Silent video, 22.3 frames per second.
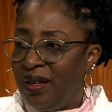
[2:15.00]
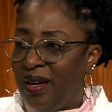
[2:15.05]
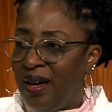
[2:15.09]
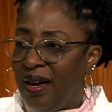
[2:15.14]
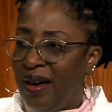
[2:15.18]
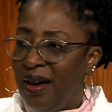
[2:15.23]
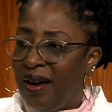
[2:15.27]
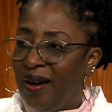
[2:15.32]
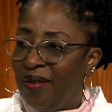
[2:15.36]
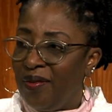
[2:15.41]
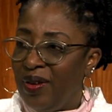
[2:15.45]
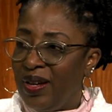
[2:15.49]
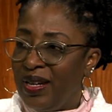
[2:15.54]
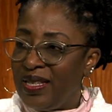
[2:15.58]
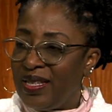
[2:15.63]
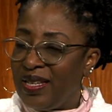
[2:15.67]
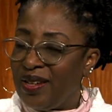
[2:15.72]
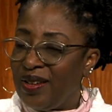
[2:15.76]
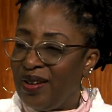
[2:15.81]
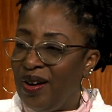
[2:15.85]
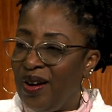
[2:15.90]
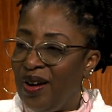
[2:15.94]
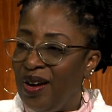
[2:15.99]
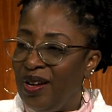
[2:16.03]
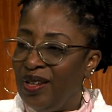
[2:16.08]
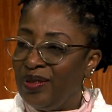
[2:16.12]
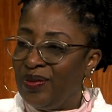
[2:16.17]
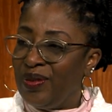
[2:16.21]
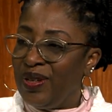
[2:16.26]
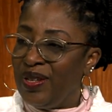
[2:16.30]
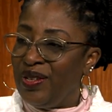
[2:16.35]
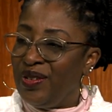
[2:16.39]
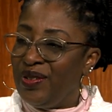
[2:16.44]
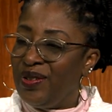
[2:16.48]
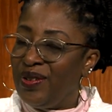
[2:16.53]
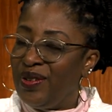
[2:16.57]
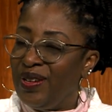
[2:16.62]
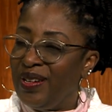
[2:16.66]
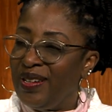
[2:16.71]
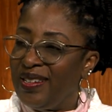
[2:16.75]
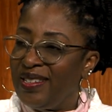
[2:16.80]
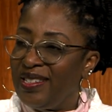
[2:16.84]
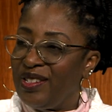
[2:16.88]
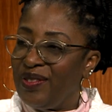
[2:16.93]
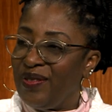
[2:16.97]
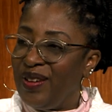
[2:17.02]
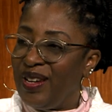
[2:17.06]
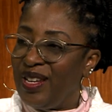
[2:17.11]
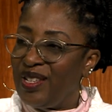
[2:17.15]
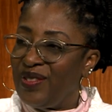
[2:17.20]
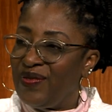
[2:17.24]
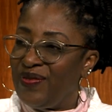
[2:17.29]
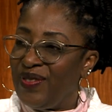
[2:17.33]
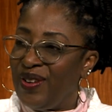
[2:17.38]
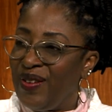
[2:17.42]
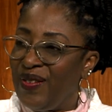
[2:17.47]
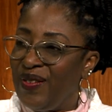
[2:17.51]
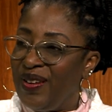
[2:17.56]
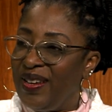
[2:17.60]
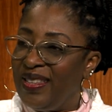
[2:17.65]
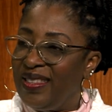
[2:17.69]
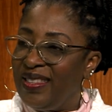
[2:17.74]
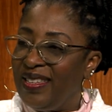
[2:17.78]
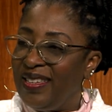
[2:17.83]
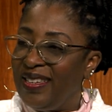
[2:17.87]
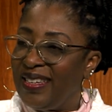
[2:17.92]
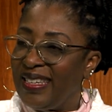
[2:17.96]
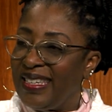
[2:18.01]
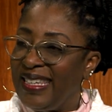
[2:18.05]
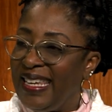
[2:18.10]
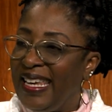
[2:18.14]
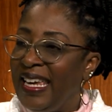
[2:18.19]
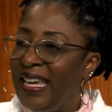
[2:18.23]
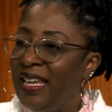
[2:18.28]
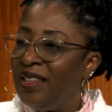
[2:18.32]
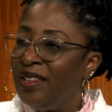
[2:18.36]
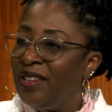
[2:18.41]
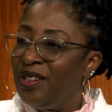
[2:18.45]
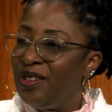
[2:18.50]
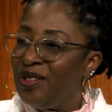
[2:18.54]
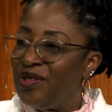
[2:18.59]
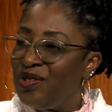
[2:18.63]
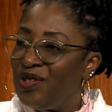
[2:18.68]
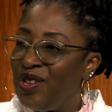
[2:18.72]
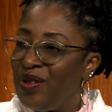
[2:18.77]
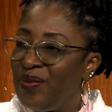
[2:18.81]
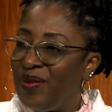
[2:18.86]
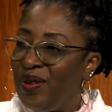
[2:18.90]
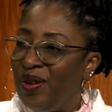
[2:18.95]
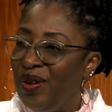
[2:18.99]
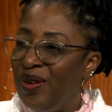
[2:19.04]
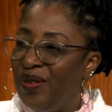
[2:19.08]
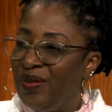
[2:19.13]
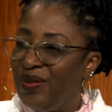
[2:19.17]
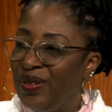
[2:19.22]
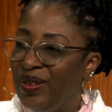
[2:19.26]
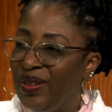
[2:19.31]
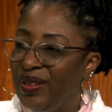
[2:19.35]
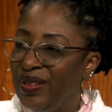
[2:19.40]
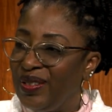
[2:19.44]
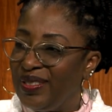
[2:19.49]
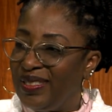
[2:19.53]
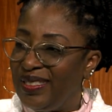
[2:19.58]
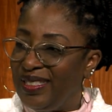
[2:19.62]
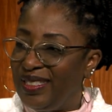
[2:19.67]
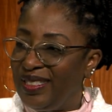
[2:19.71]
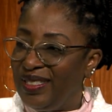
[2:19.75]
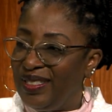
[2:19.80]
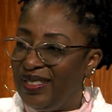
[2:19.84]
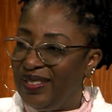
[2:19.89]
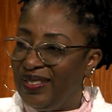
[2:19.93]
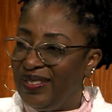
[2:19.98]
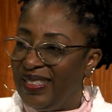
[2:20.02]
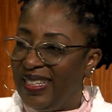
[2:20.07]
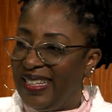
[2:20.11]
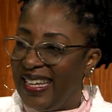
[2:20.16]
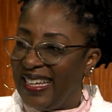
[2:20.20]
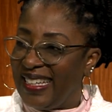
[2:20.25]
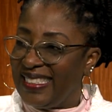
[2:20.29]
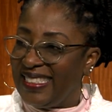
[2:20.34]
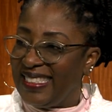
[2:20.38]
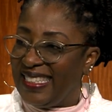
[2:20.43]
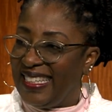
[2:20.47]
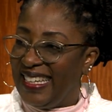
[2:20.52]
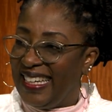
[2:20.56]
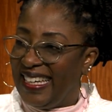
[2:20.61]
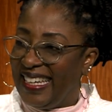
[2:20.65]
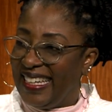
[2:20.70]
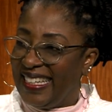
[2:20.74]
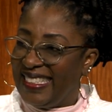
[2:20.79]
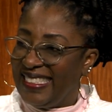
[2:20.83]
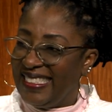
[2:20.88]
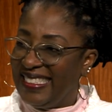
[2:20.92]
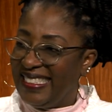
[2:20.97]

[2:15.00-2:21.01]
Uh, what is it called when you're transferring the king leadership over to the next oh, king? Oh, the